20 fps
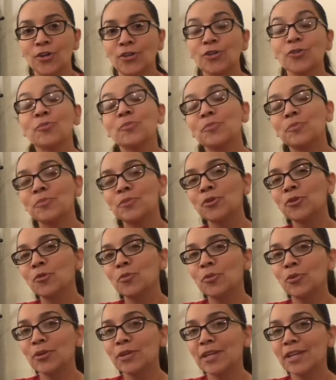You'll you'll
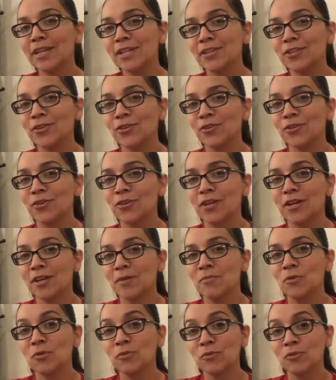put in your uh,
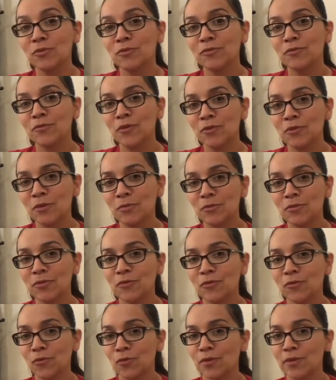mobile phone number
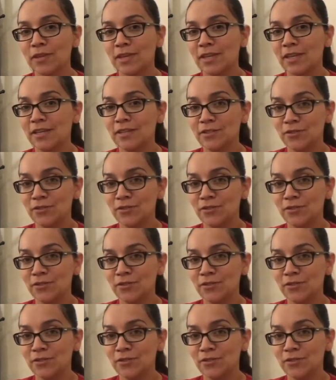for the